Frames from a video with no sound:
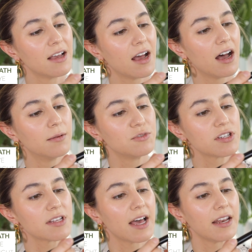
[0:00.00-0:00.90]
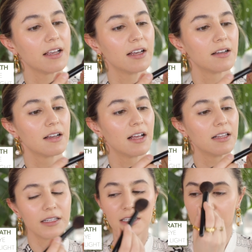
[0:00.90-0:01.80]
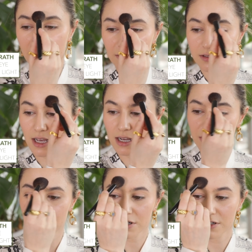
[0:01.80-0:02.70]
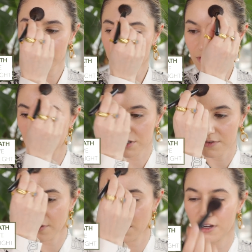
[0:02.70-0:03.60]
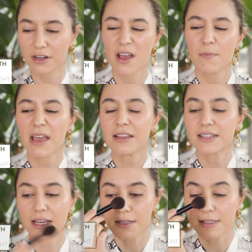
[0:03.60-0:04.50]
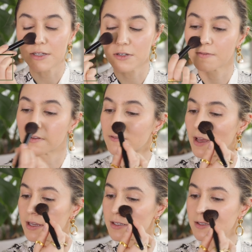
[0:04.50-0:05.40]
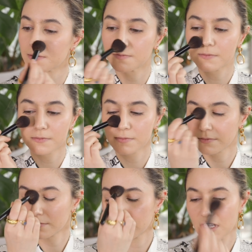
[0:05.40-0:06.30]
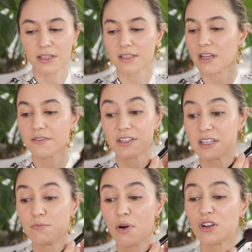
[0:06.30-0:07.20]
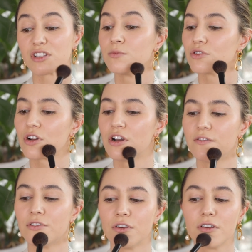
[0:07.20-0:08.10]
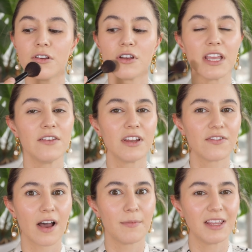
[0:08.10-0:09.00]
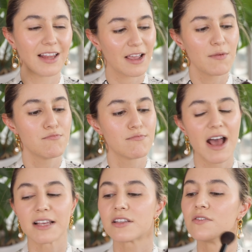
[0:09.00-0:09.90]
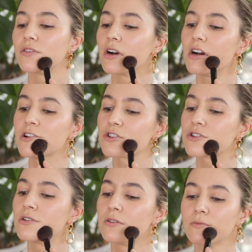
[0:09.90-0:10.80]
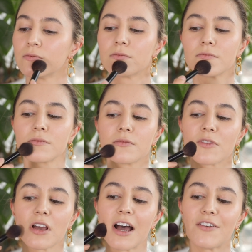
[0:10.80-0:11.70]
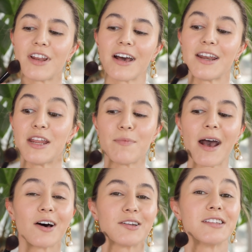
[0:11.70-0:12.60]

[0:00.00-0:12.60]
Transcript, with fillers: Um, just adding a little touch across the forehead, mainly down the center of the face. This stuff is impossible to overdo, even if I'm in like a massive rush I haven't had any powder